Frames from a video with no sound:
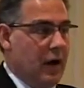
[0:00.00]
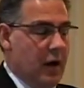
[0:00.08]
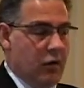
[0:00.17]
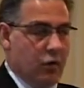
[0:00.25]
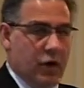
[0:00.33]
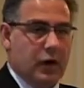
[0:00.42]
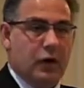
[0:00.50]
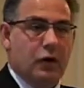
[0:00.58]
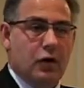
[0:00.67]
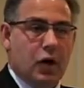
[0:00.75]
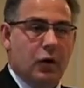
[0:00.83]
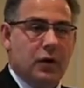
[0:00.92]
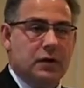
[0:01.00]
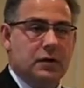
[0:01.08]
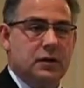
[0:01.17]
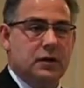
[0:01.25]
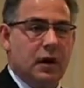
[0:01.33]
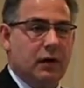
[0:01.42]
a written
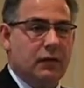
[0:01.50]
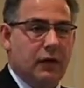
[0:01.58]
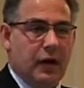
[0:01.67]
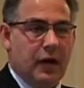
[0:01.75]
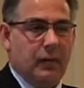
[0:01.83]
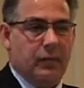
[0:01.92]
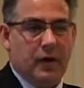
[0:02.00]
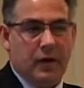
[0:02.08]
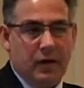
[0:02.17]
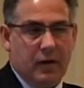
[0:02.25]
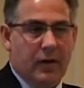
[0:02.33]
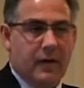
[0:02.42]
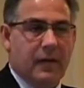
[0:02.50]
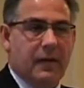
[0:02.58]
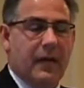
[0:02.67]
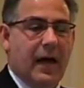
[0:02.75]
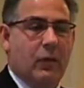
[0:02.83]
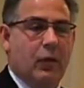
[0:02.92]
notice of claim.
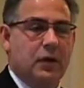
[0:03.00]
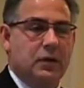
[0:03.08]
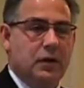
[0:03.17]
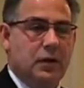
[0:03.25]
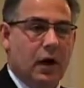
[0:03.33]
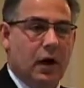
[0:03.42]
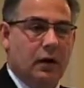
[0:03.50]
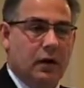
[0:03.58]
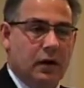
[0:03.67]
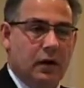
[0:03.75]
That wasn't done,